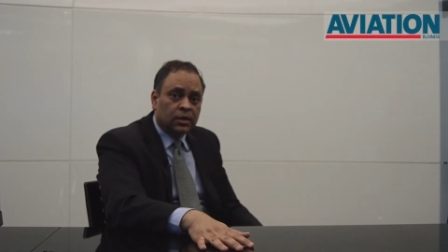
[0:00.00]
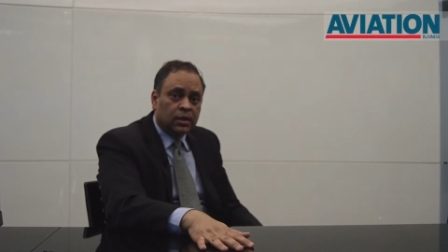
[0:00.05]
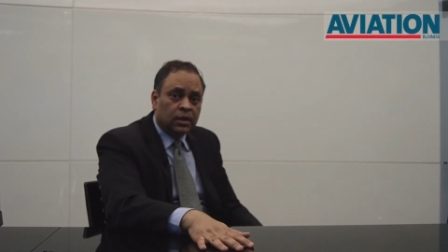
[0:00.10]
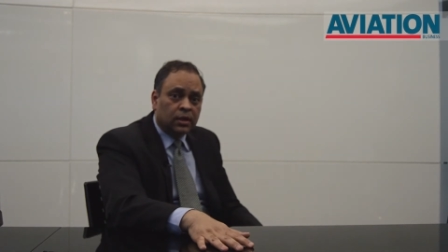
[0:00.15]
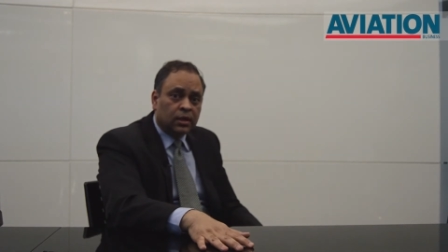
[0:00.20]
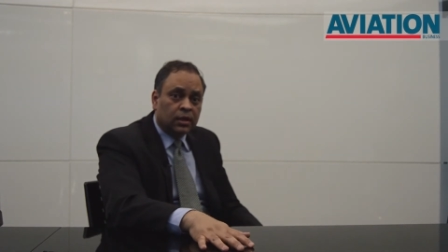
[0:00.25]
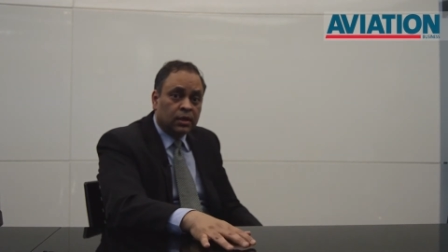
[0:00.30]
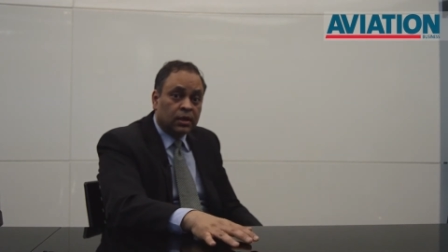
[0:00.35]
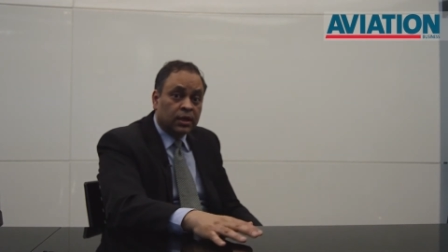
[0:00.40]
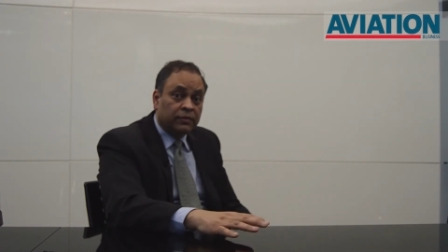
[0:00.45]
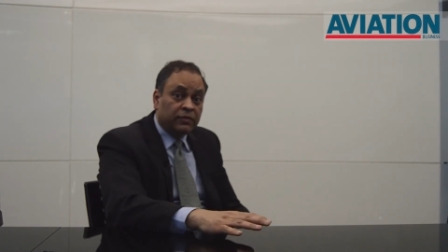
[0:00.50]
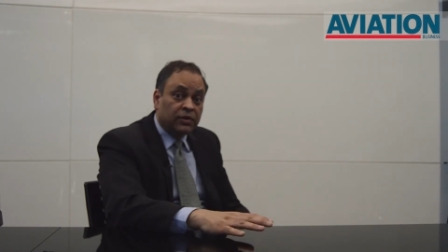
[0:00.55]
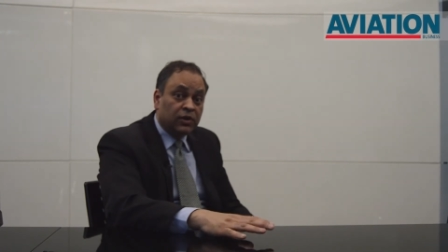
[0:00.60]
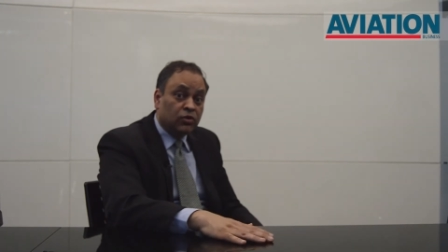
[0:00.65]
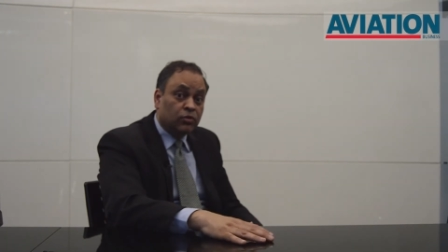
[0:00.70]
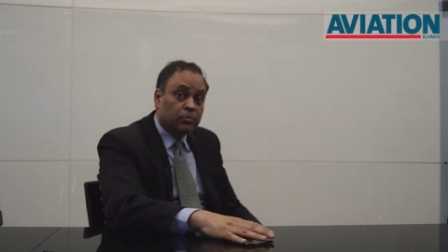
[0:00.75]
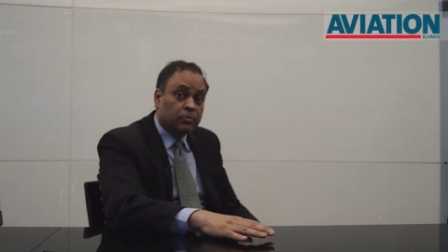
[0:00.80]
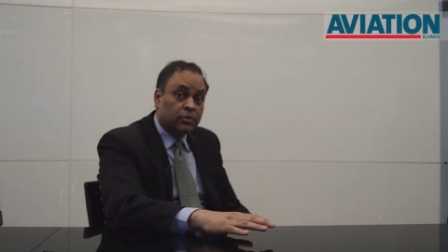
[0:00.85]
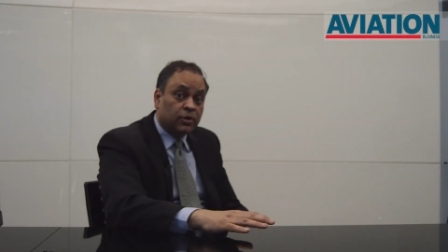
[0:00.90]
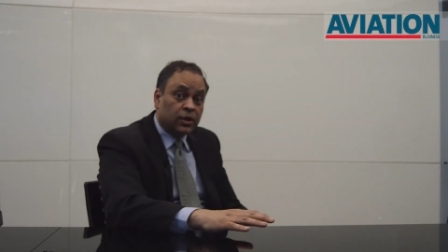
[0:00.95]
a
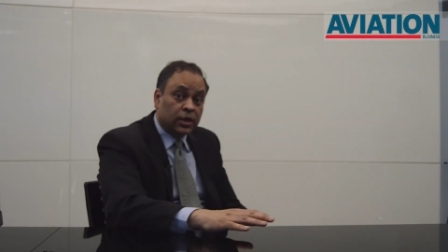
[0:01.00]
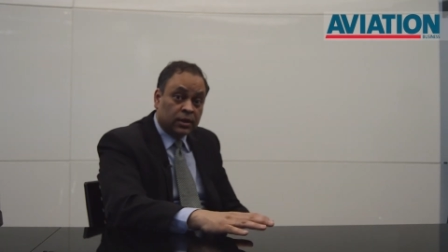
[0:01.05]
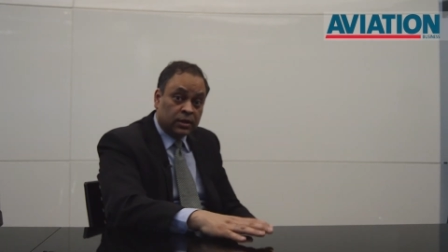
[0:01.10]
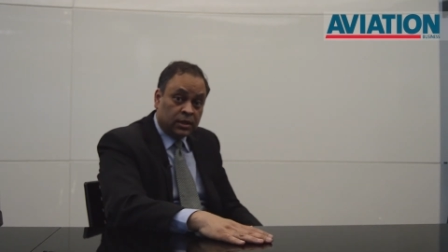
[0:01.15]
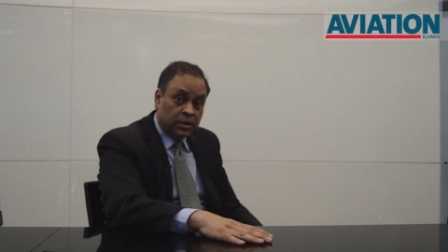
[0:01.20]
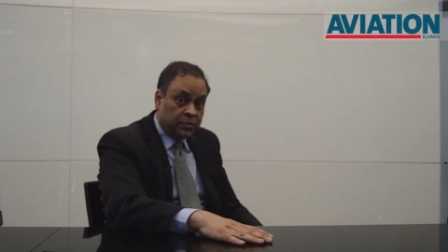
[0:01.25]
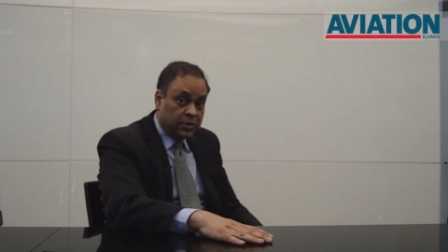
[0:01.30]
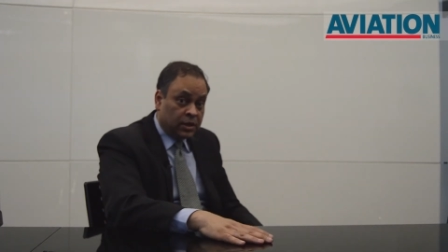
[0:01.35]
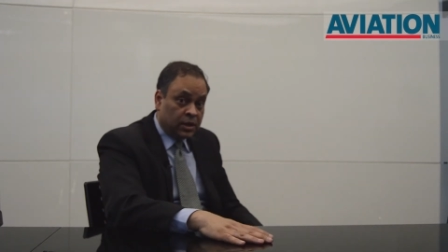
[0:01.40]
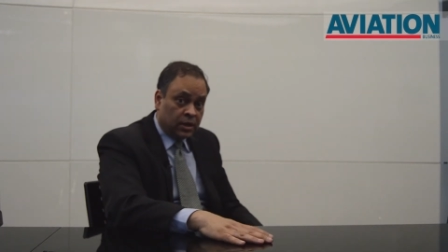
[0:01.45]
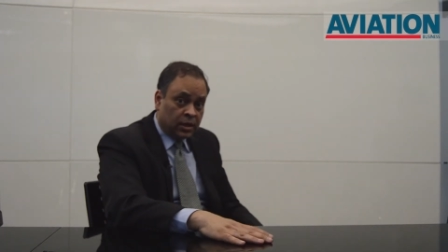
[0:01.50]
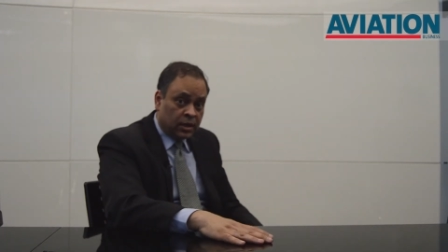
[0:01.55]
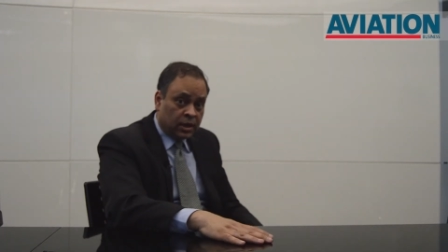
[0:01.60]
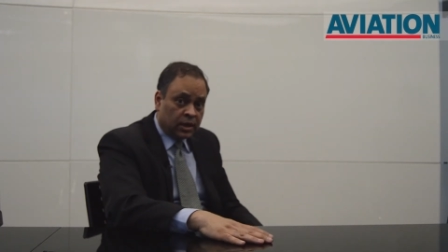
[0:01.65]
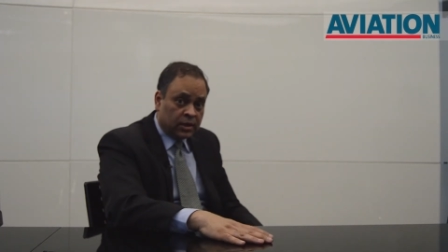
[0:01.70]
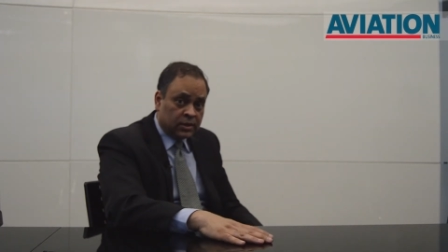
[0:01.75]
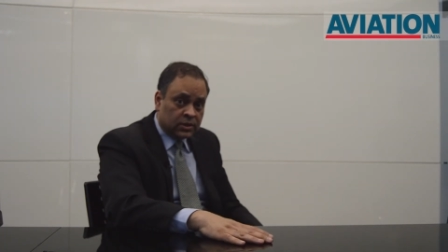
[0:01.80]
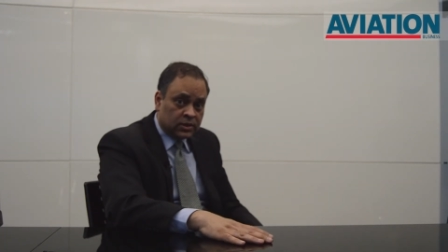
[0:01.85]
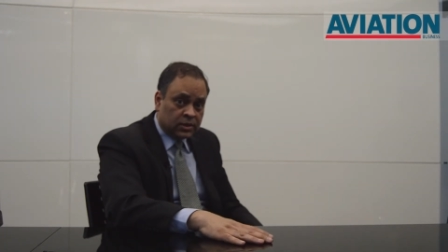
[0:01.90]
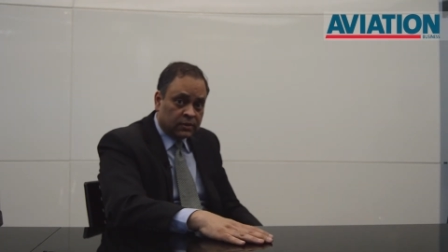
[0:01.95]
revenue productivity
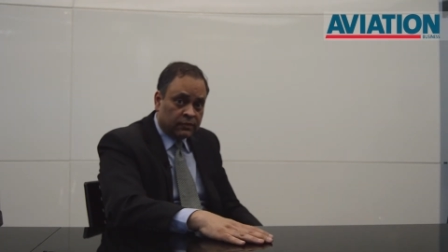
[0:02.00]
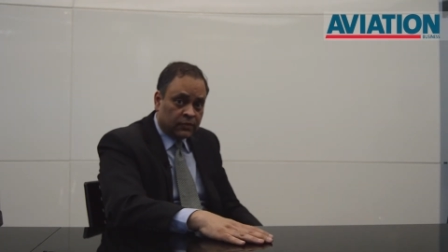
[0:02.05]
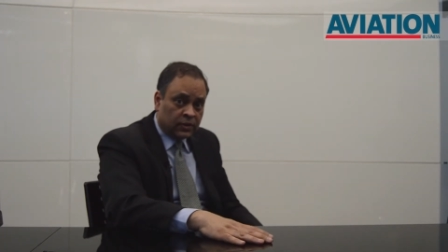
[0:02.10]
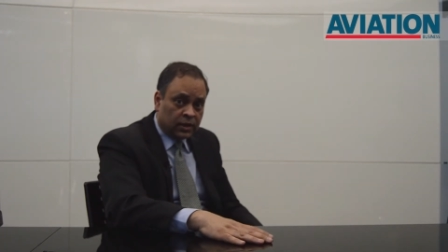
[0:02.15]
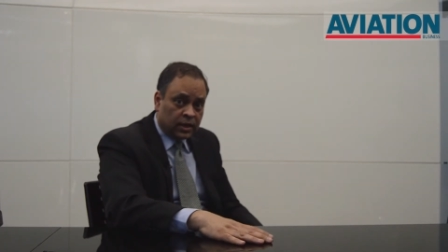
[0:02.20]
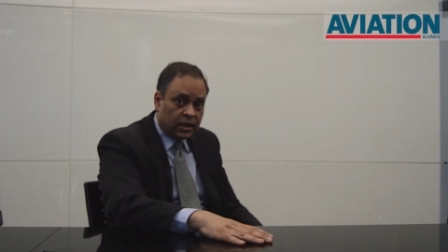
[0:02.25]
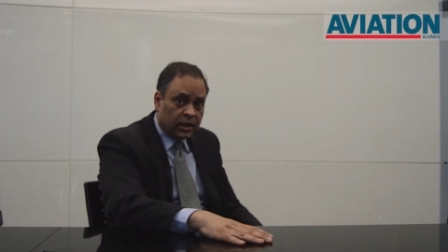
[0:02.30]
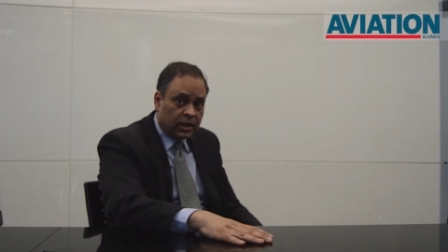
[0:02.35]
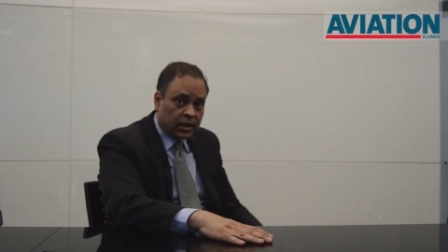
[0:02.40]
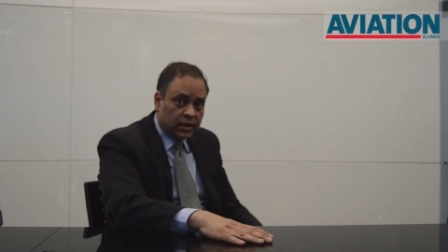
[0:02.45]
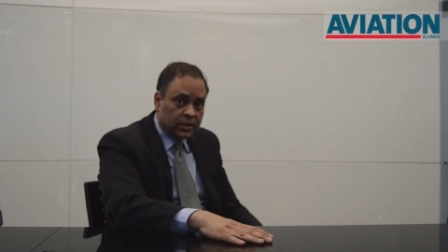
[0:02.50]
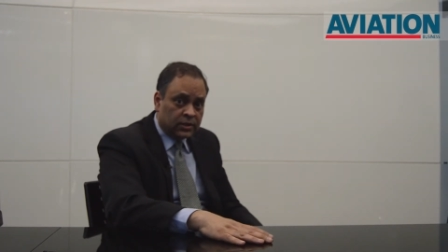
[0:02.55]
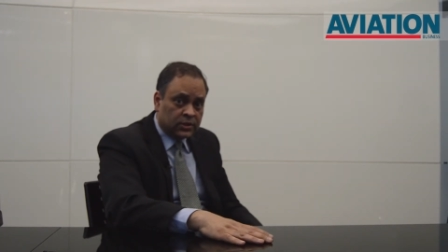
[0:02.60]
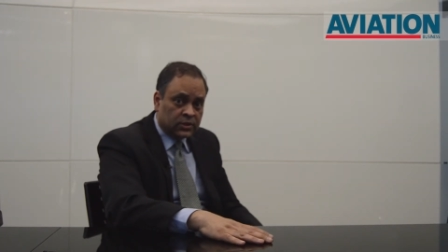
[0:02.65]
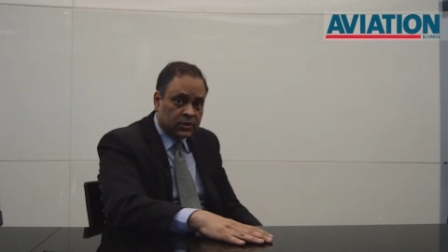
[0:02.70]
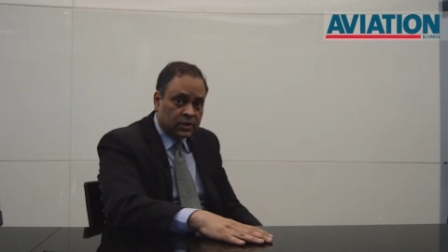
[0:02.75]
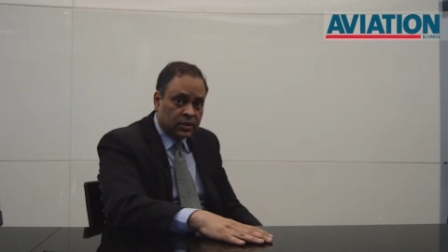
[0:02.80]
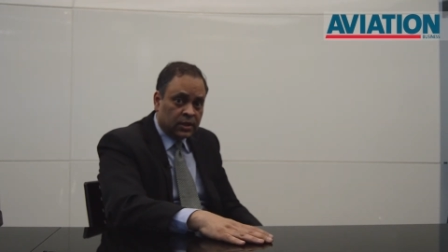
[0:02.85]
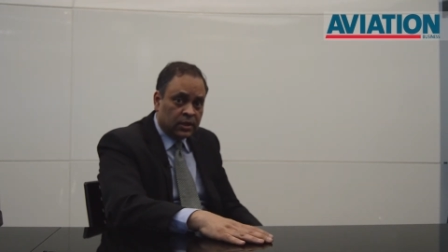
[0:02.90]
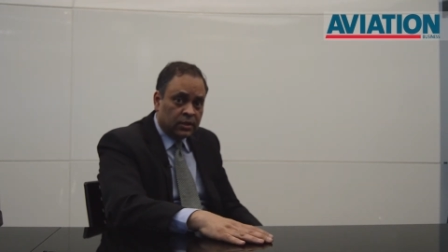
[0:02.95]
enhancer for
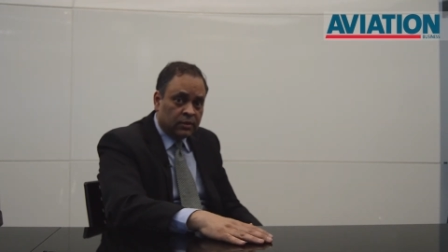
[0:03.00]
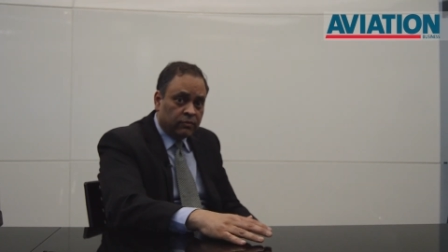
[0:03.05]
airlines,